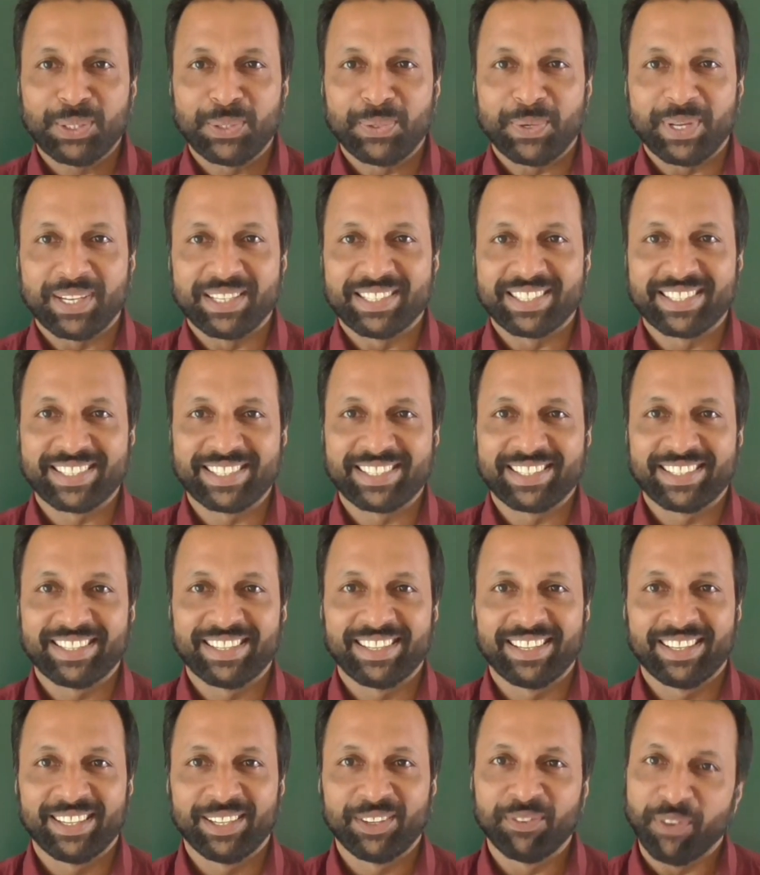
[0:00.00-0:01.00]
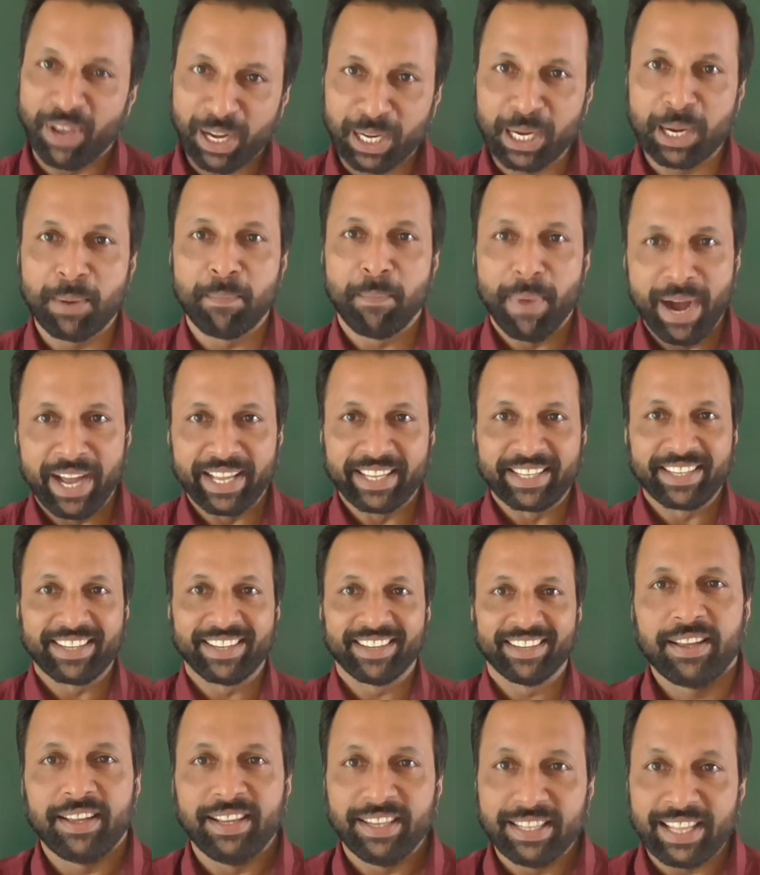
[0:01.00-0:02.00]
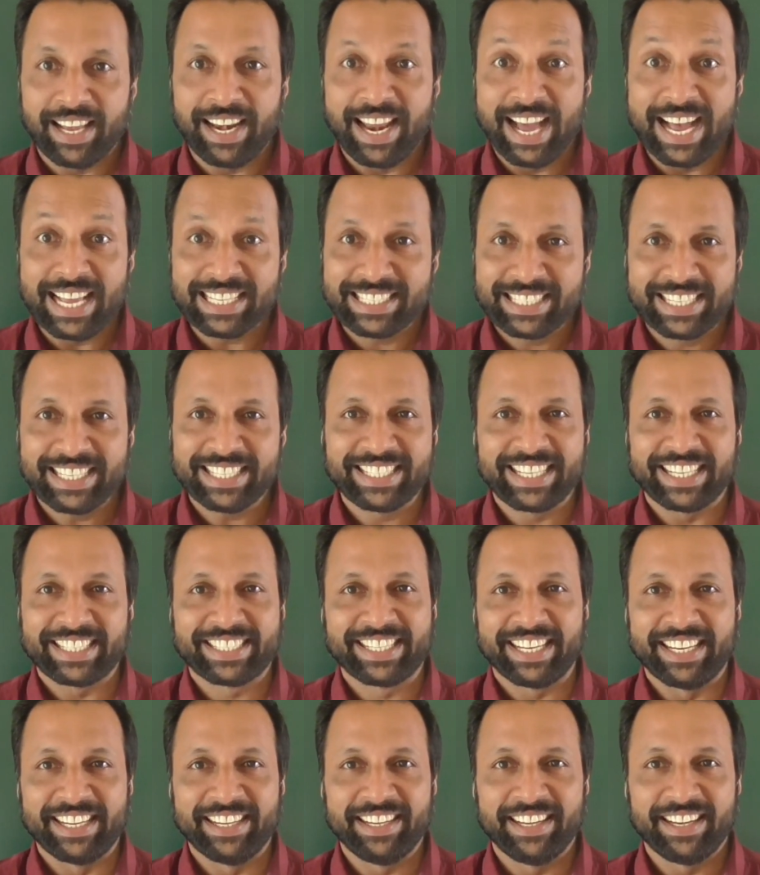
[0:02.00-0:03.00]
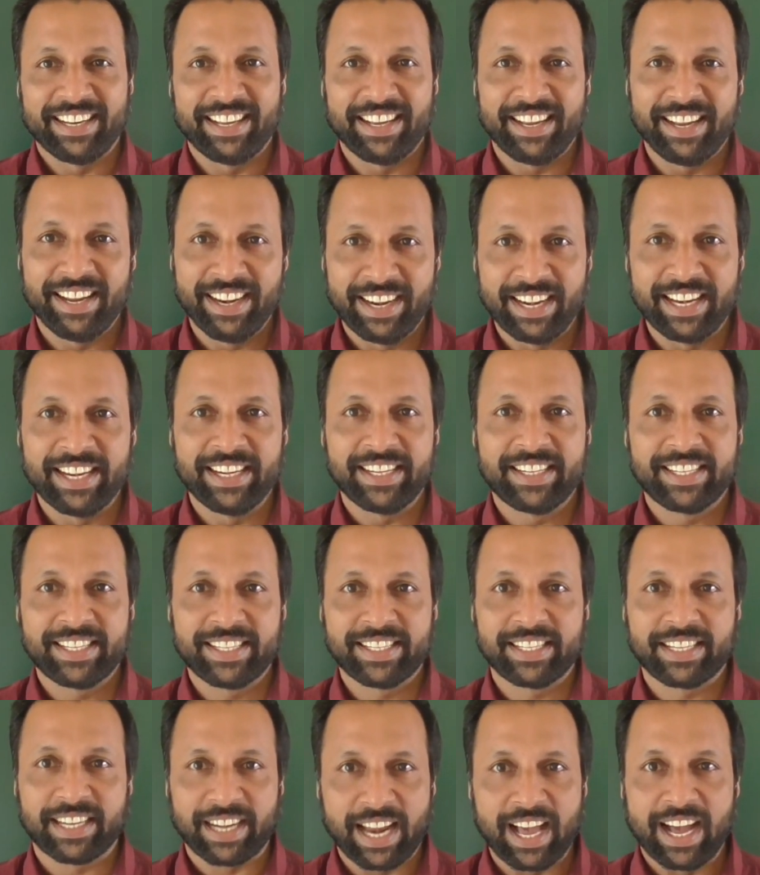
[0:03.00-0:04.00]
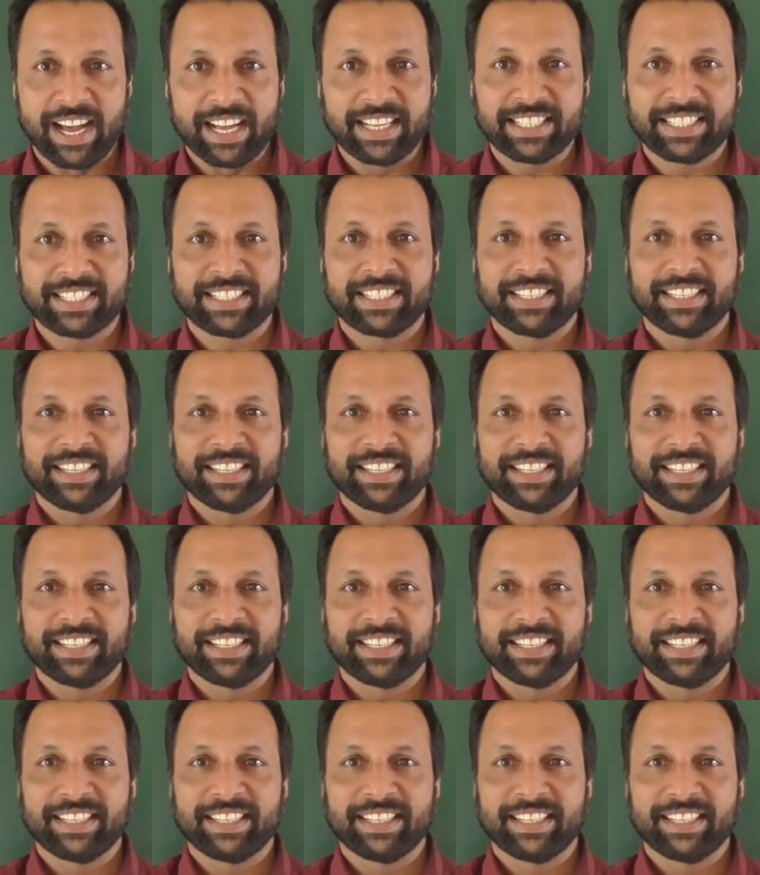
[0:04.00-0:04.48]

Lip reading: students, welcome back. In the last session, English class,